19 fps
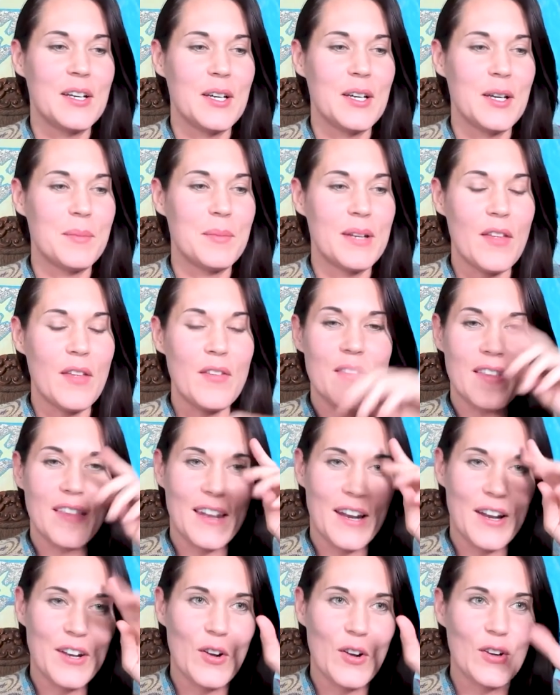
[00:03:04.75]
Um, another thing
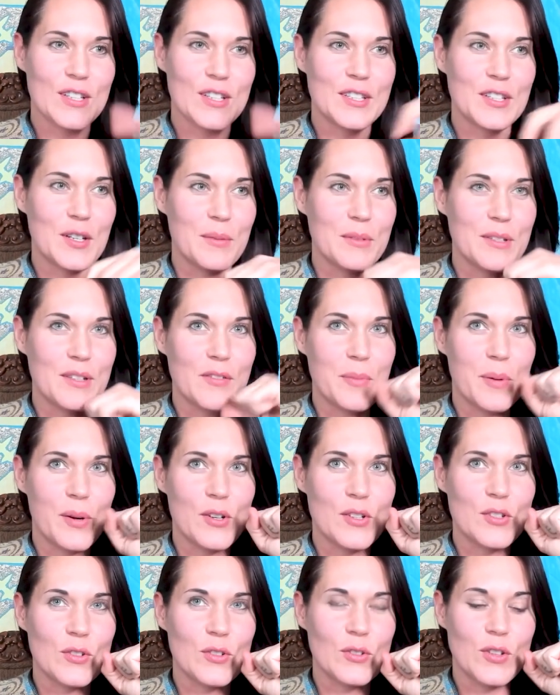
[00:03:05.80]
that I notice in terms of
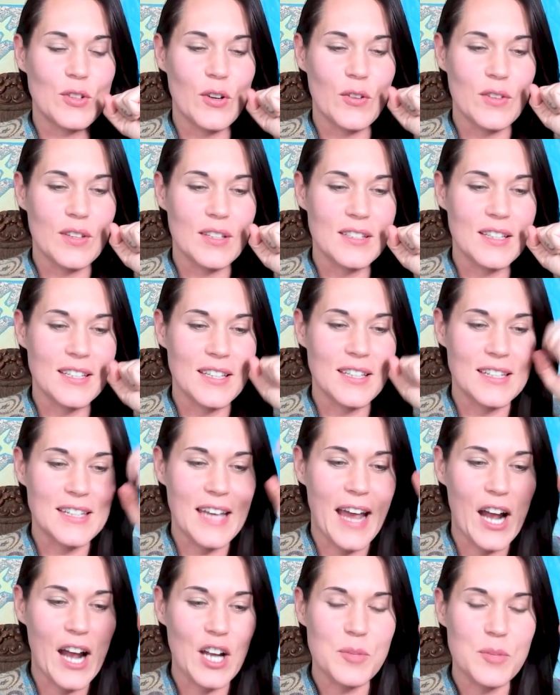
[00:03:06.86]
personal growth is this
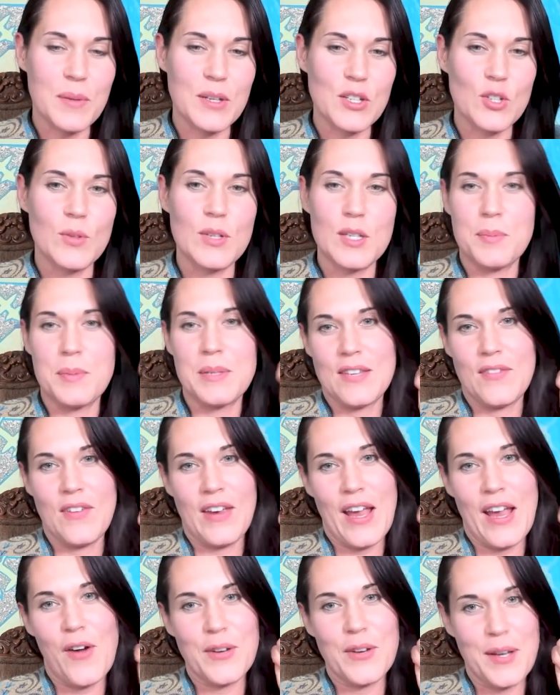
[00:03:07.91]
attachment to a
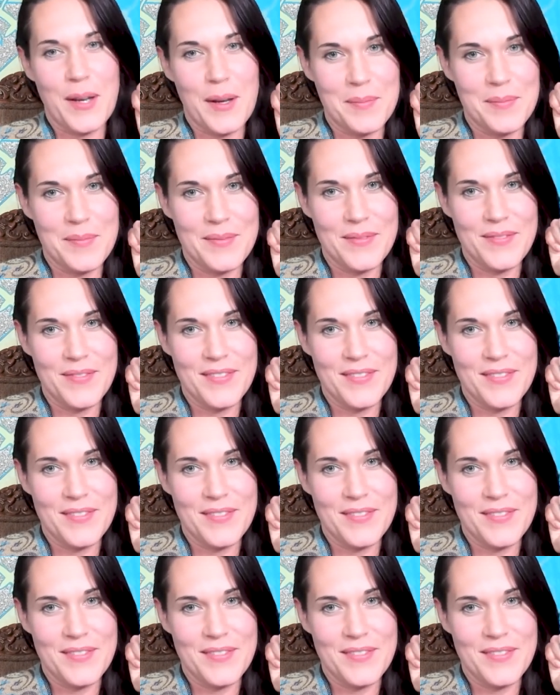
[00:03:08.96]
specific outcome.